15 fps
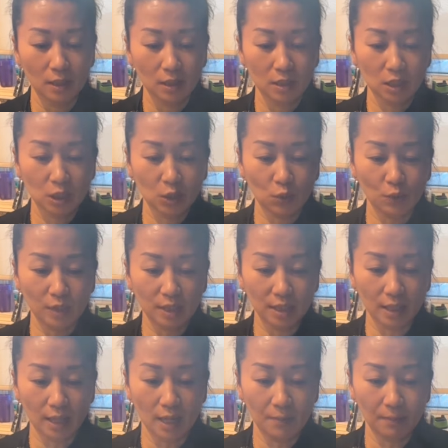Squeeze
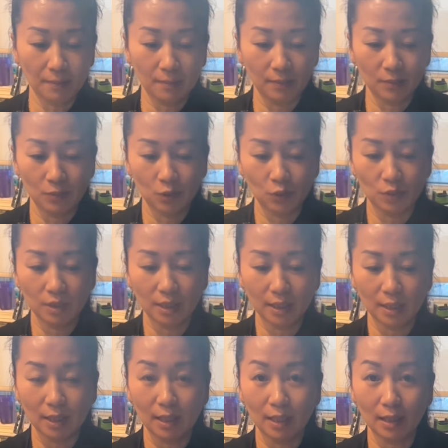it up
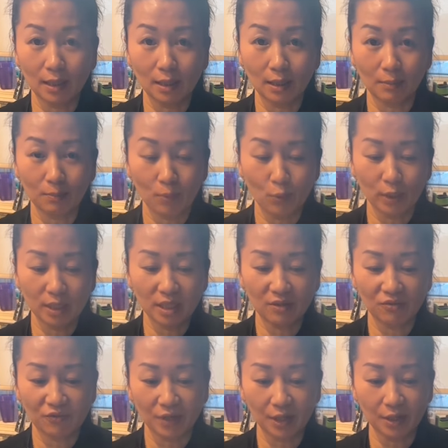using the pointing
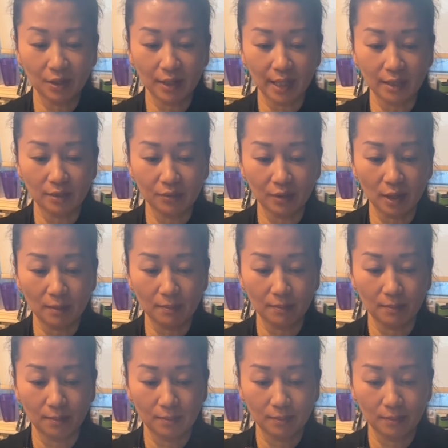finger and the
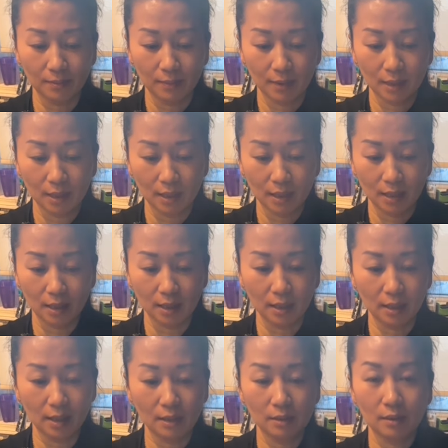thumb. And
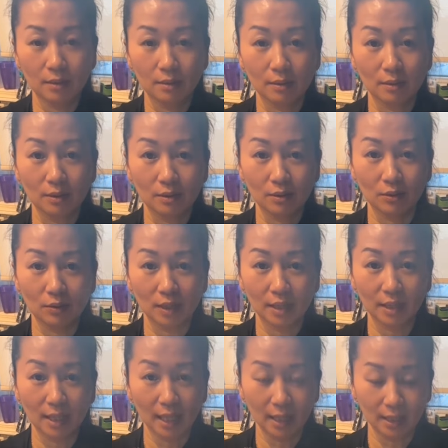then do it
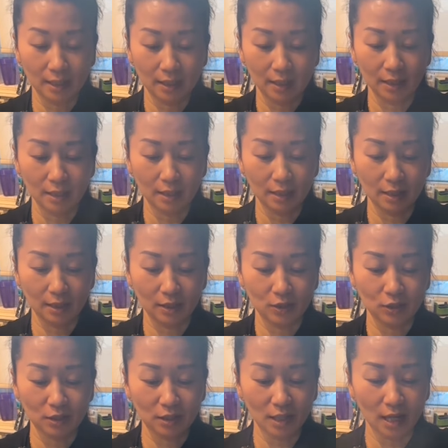like that and then it
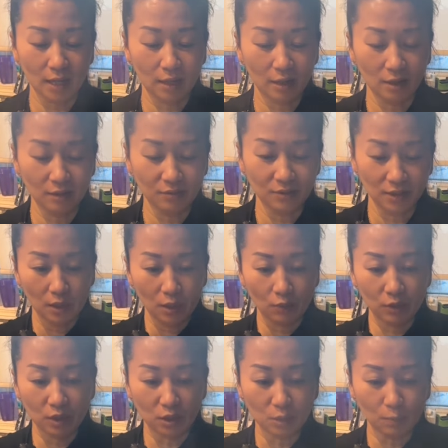just cut off.
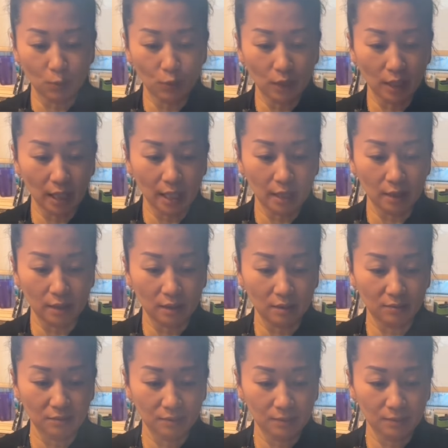With the spoon and cut it off.